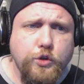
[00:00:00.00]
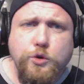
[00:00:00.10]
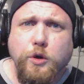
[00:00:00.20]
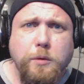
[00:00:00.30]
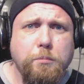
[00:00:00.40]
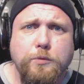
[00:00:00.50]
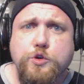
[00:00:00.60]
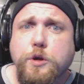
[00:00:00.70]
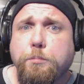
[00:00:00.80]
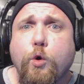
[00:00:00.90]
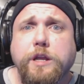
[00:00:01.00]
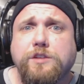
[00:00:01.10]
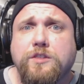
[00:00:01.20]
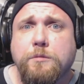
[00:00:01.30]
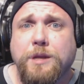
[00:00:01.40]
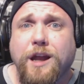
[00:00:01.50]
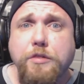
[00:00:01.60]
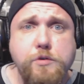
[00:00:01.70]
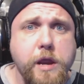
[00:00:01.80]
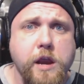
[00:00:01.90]
you couldn't you could point to them in
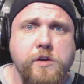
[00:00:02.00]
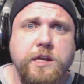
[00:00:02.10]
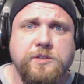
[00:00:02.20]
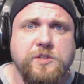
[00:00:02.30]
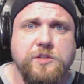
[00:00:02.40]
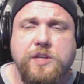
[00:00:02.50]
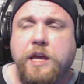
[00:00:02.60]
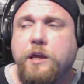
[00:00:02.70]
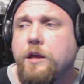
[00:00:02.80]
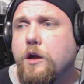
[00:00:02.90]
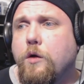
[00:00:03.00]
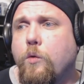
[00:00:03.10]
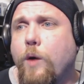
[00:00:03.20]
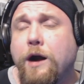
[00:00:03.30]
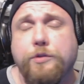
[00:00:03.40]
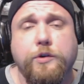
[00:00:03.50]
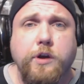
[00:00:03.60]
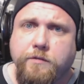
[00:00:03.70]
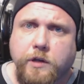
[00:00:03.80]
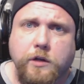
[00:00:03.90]
other areas and say, wow, they're
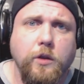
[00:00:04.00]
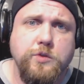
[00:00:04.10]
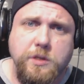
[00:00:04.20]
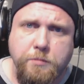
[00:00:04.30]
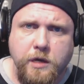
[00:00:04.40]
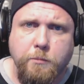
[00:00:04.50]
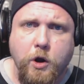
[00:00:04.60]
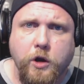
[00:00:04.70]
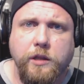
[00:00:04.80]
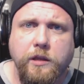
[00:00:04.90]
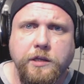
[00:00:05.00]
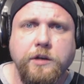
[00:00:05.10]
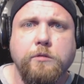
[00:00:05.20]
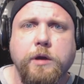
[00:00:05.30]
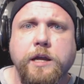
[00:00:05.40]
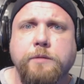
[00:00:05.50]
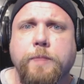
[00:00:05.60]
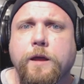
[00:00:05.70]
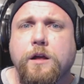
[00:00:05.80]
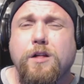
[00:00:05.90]
not even close to being a market leader, right?
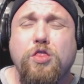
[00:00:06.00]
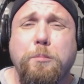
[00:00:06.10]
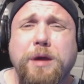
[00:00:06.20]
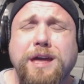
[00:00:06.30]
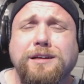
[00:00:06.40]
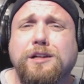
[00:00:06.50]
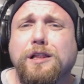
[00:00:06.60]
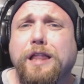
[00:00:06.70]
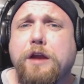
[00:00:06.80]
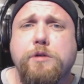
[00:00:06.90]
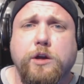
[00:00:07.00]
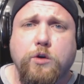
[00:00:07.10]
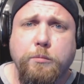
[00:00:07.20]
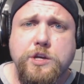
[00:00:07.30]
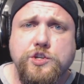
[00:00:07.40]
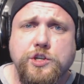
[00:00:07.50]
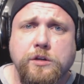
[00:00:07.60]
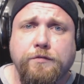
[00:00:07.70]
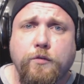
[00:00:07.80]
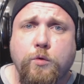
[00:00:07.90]
The big glaring
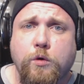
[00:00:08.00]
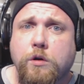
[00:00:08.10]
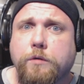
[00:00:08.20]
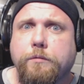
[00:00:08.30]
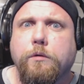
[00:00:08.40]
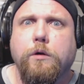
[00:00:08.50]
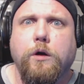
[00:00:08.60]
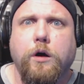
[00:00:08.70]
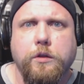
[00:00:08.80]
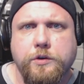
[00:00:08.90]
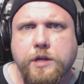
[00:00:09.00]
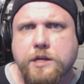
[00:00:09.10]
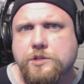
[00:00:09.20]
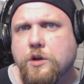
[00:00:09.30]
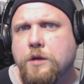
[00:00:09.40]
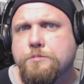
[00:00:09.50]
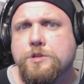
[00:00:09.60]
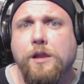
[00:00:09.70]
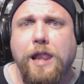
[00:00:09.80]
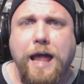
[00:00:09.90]
omission for all their
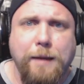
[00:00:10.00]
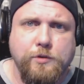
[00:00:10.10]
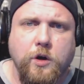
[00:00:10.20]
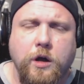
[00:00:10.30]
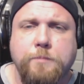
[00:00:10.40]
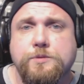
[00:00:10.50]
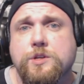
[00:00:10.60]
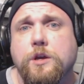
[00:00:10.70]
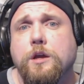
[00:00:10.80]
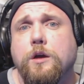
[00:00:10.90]
desktops, laptops,